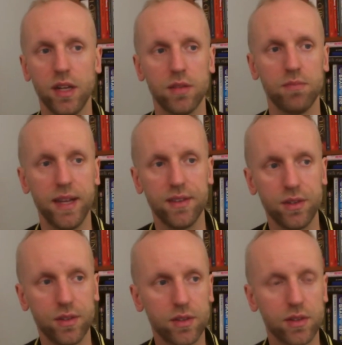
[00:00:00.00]

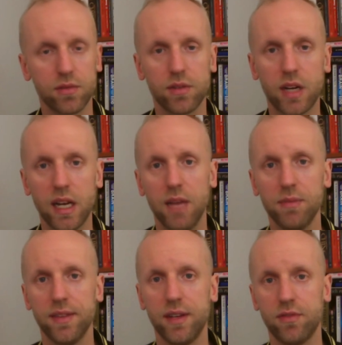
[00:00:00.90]
better
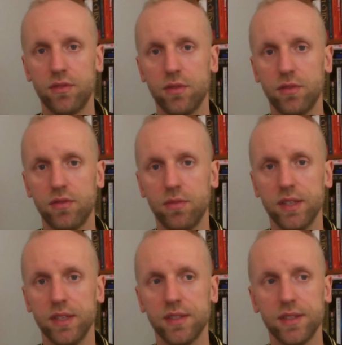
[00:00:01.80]
climate there for
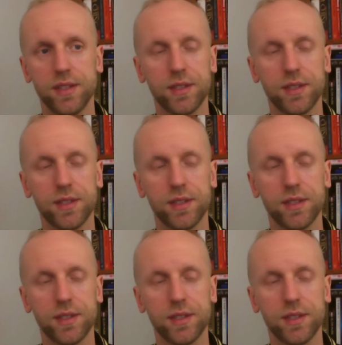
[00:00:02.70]
businesses.